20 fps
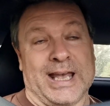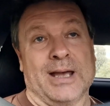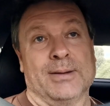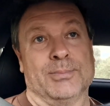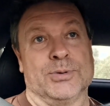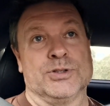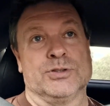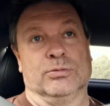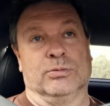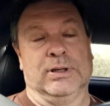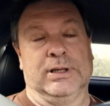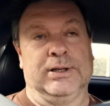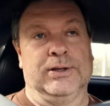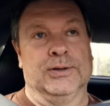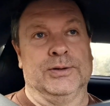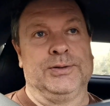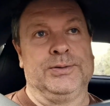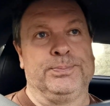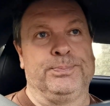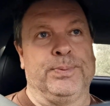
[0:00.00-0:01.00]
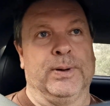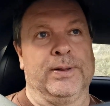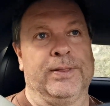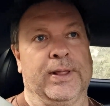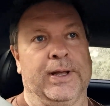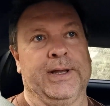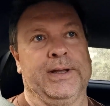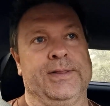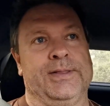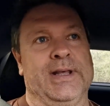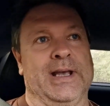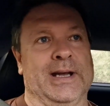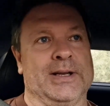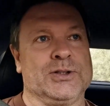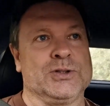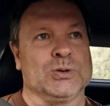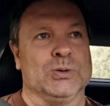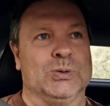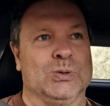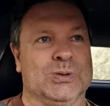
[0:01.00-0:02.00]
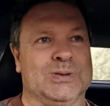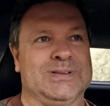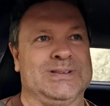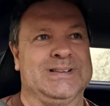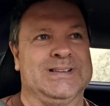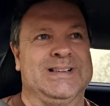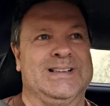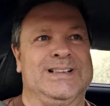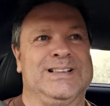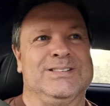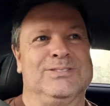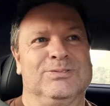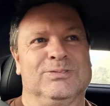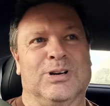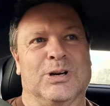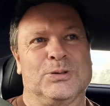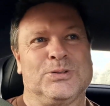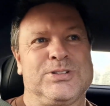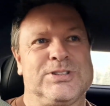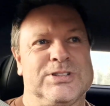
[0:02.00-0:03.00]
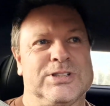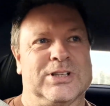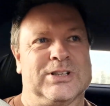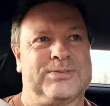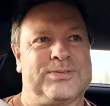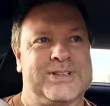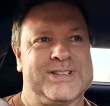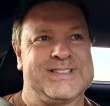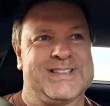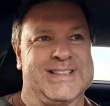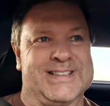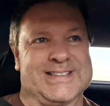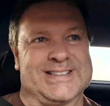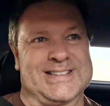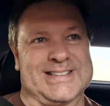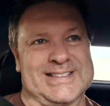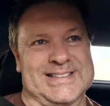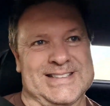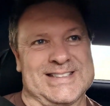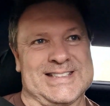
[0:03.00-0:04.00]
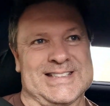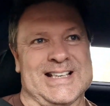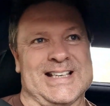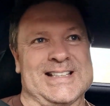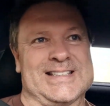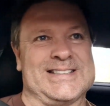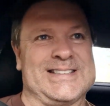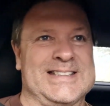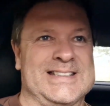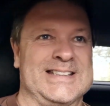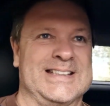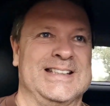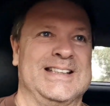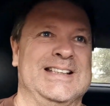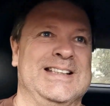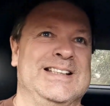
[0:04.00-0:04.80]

cambers are really good, but the actual road surface is just